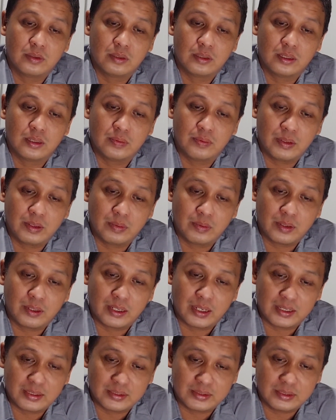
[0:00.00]
Everyone
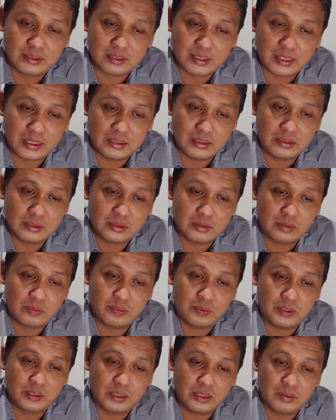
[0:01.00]
has the right to
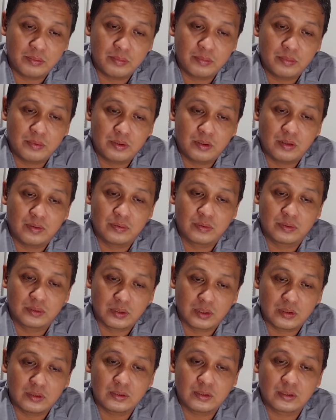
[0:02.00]
freedom of
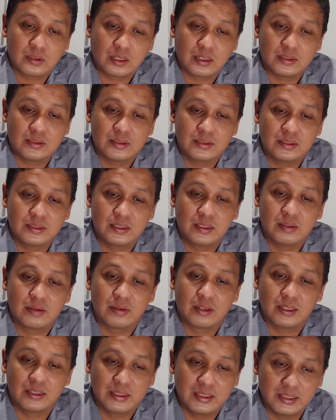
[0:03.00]
thought, conscience, and
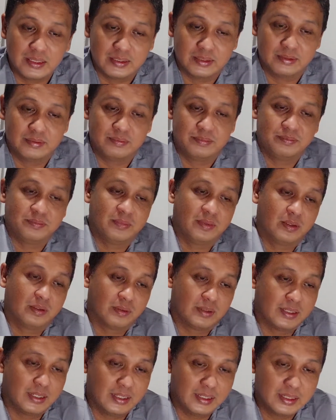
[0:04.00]
religion.
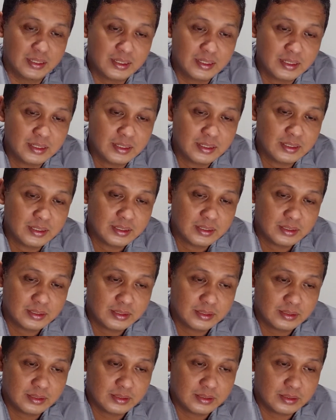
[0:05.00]
Okay.
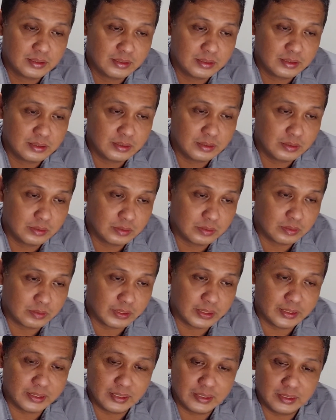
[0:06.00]
You could
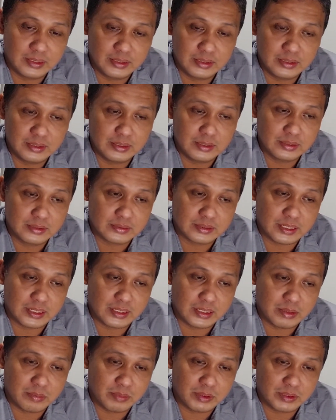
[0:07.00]
read in slide
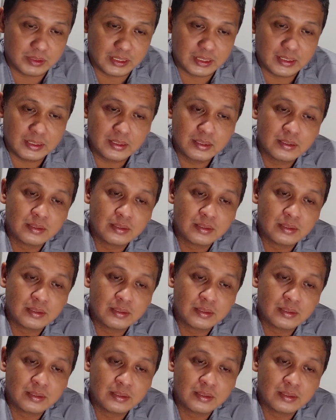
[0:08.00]
number 10.